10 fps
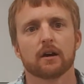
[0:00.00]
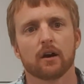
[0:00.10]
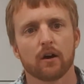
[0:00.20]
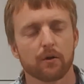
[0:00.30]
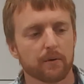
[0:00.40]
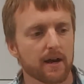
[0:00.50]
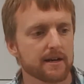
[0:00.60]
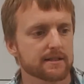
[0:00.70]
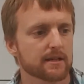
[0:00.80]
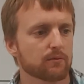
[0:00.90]
All
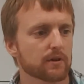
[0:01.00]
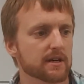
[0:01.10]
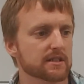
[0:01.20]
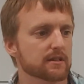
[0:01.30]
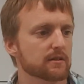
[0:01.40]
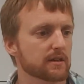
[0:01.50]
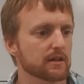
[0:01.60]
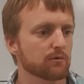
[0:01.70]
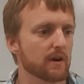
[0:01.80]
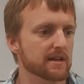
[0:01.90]
right, we'll get to
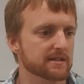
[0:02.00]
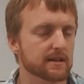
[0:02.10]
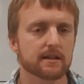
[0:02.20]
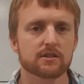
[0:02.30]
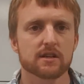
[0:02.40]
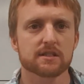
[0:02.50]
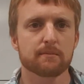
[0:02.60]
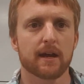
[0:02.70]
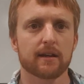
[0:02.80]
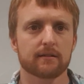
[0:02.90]
the rest in just a
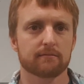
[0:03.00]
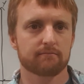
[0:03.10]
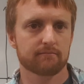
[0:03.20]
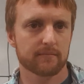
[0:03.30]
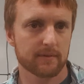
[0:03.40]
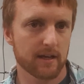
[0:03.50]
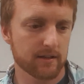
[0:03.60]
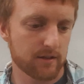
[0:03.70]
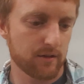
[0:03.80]
minute. Thank